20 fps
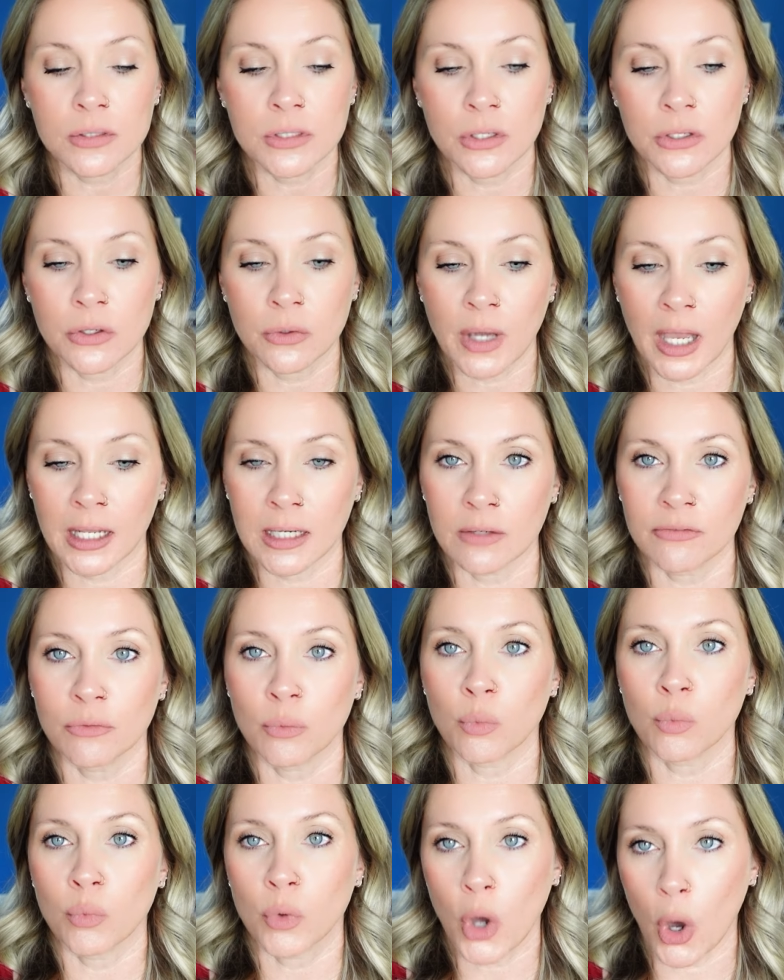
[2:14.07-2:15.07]
So you kind of
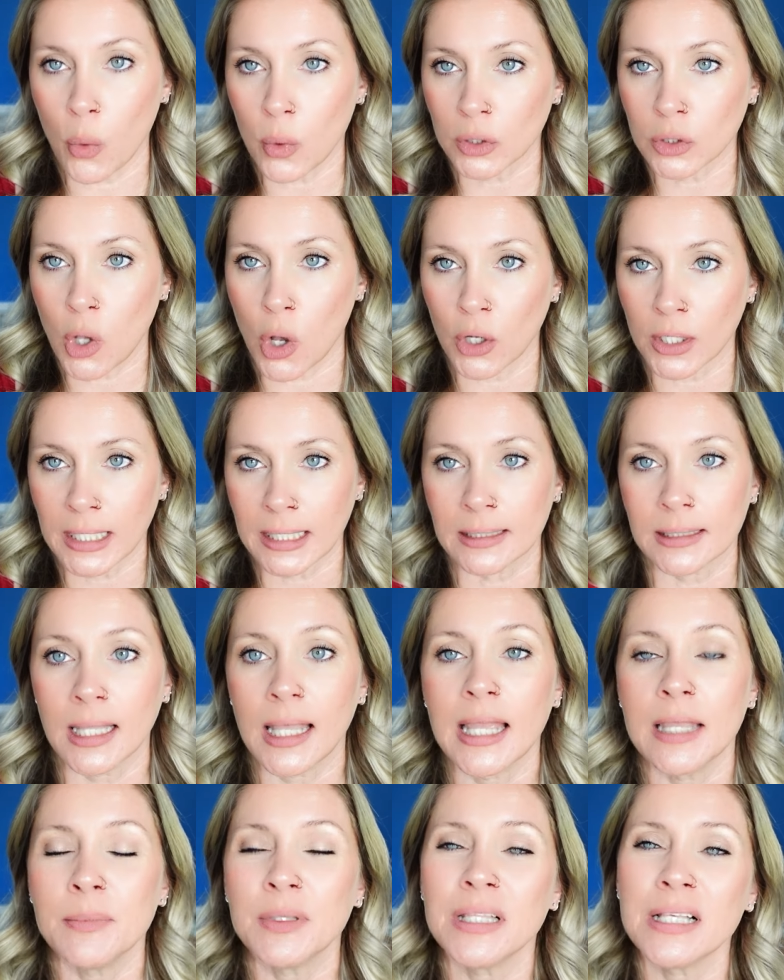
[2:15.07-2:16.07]
go along in
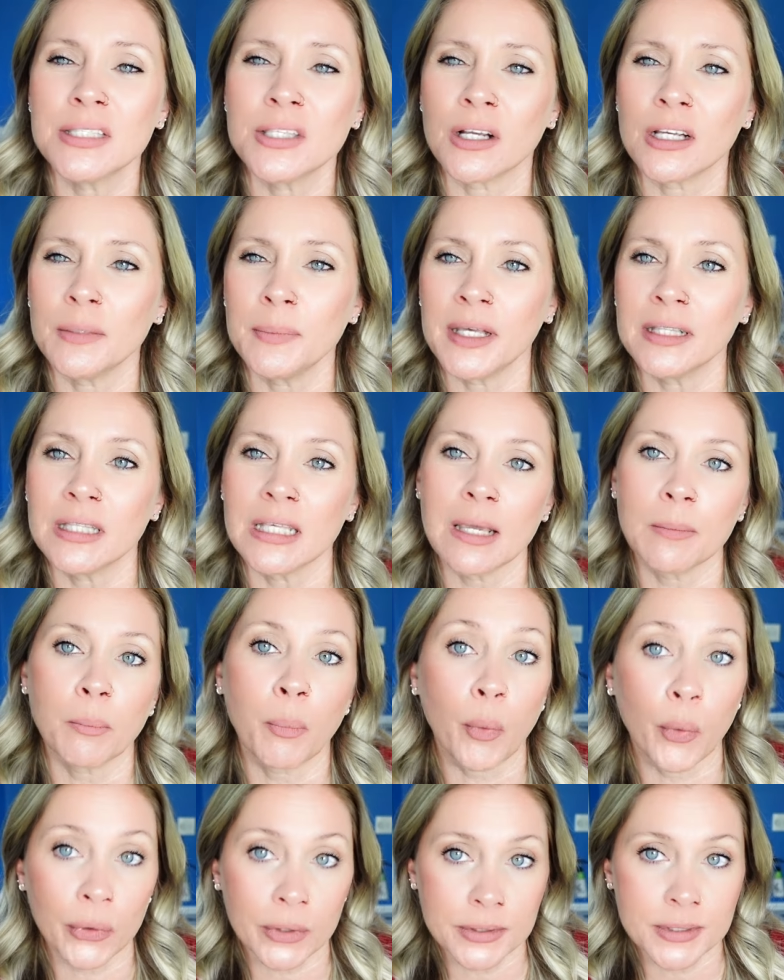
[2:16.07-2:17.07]
line, but let's talk about the
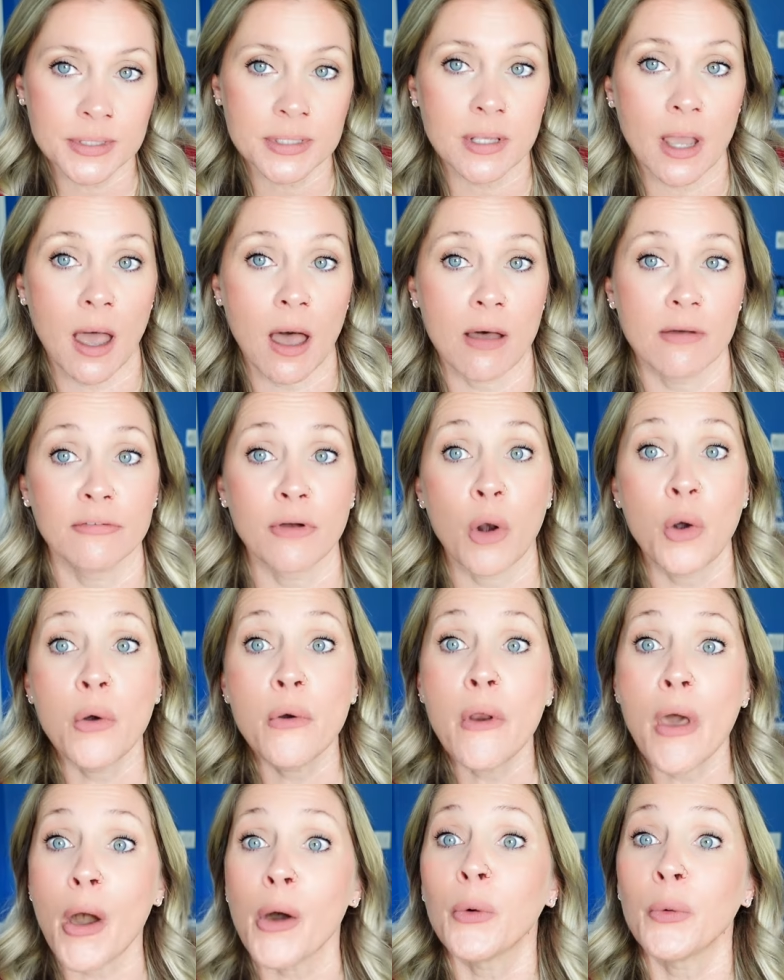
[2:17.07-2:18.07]
importance of
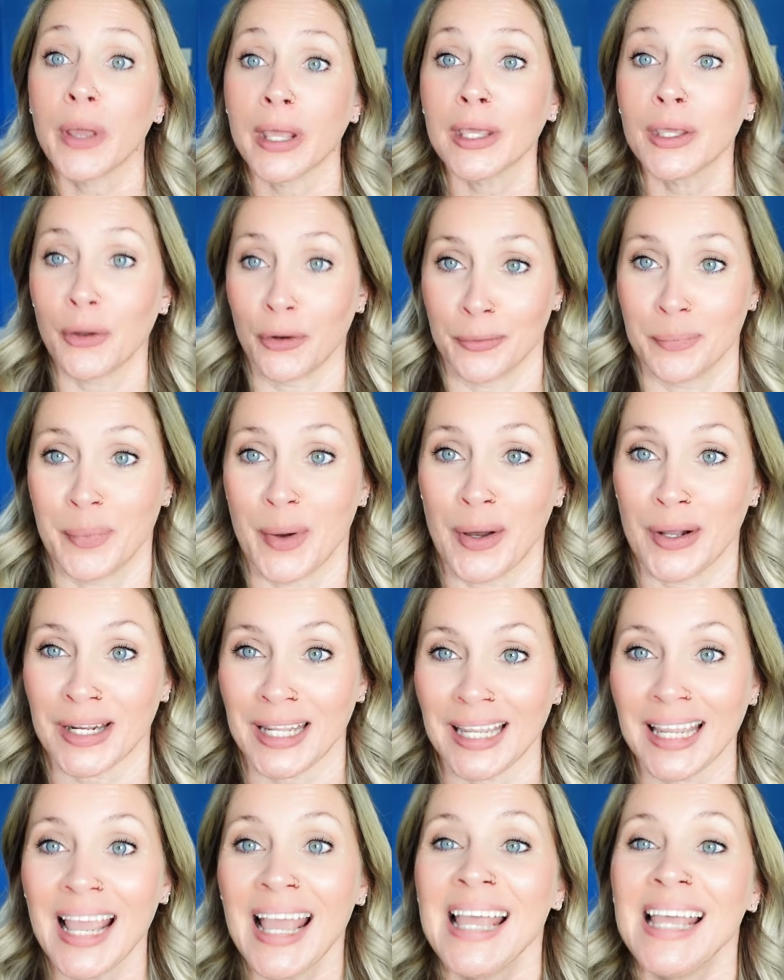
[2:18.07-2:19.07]
knowing your
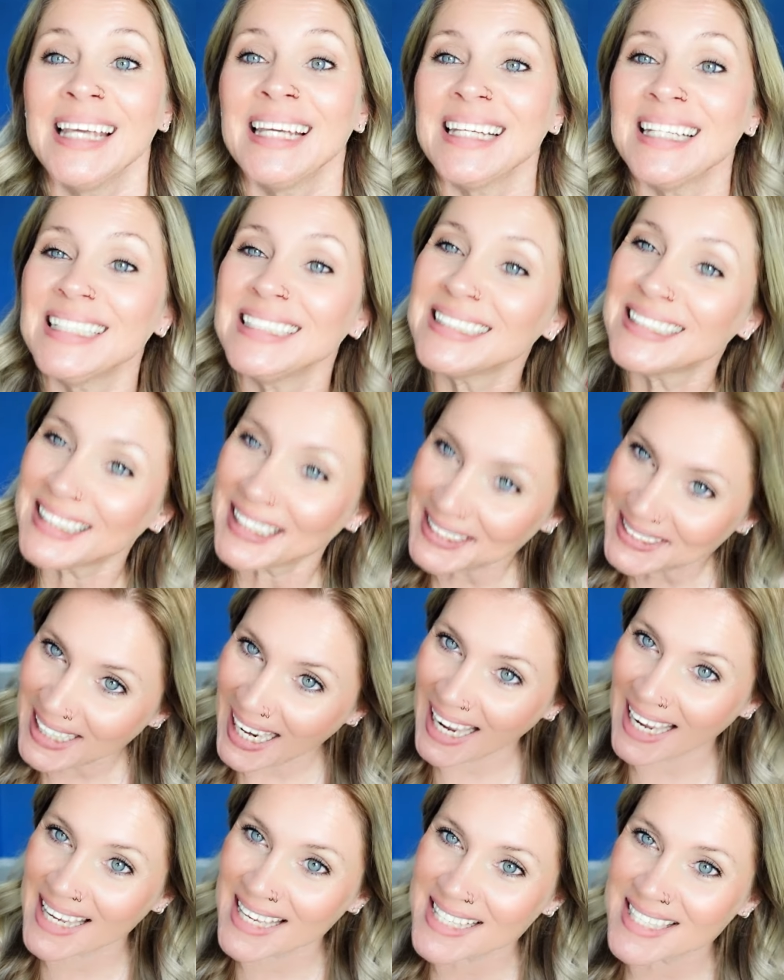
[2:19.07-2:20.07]
body in
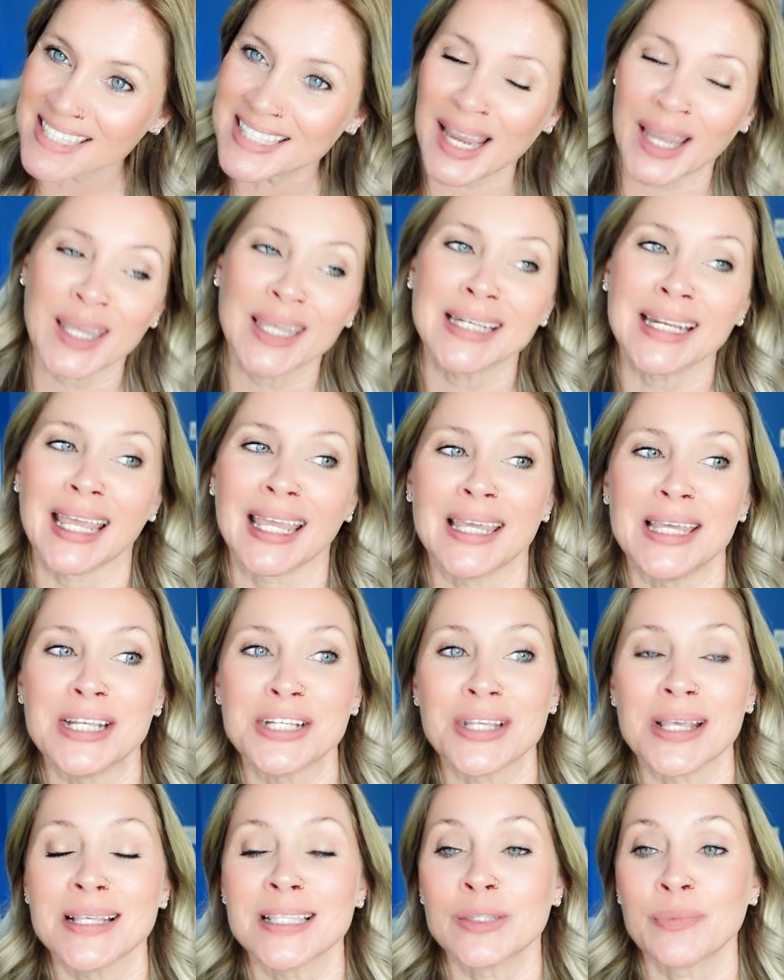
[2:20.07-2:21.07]
today's day and
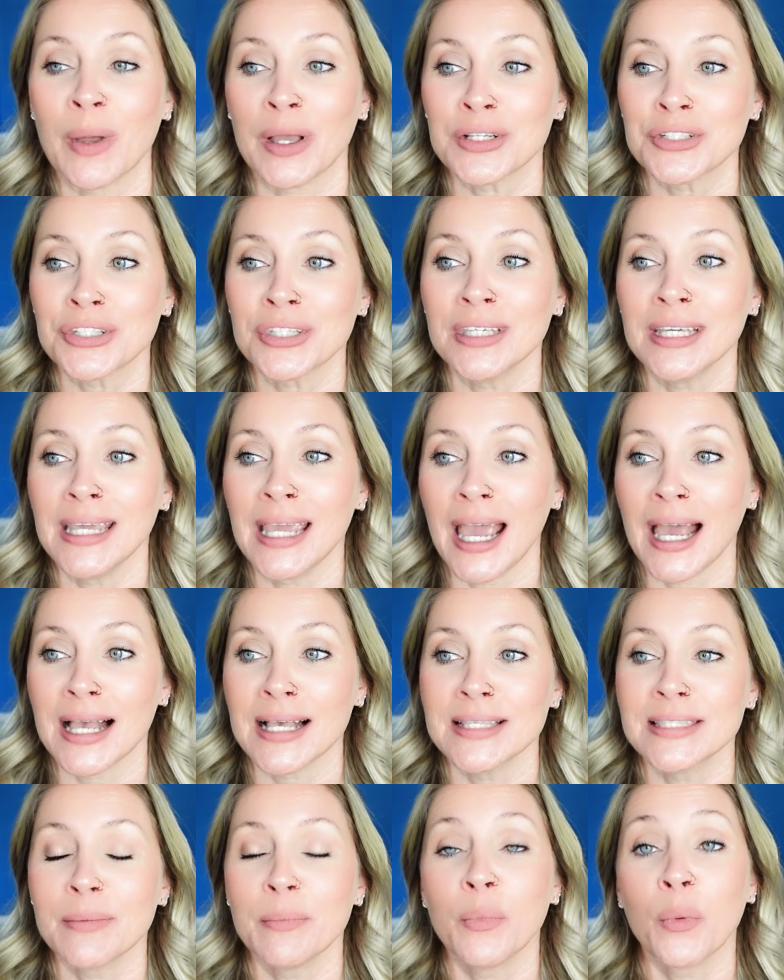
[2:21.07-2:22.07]
age, especially
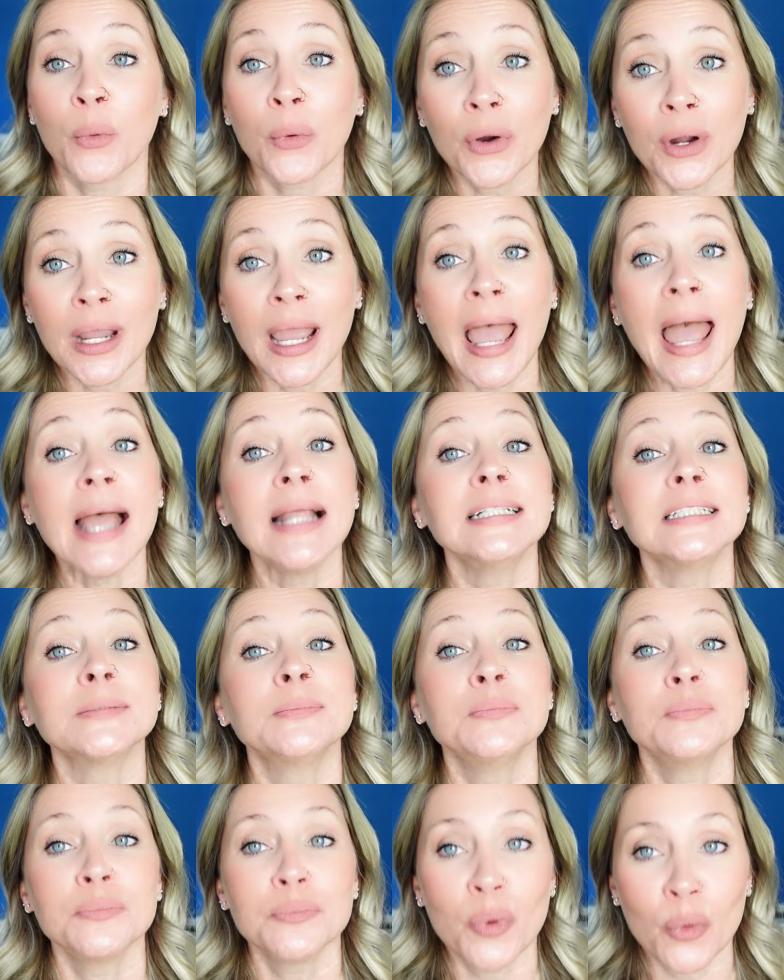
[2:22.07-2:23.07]
as more and
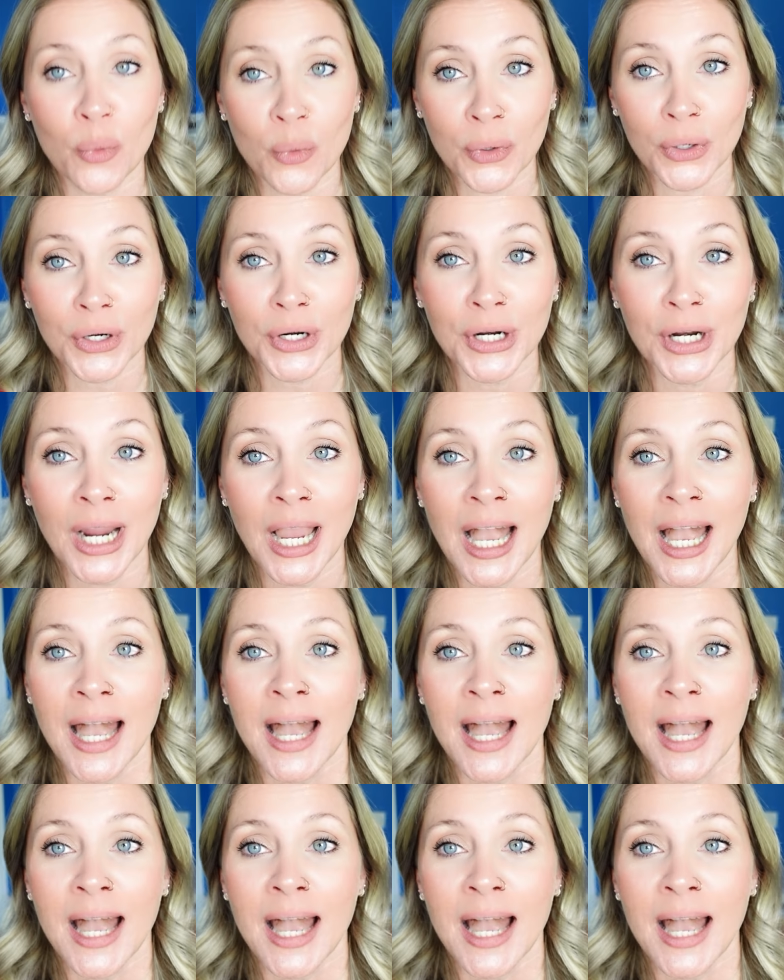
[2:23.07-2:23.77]
more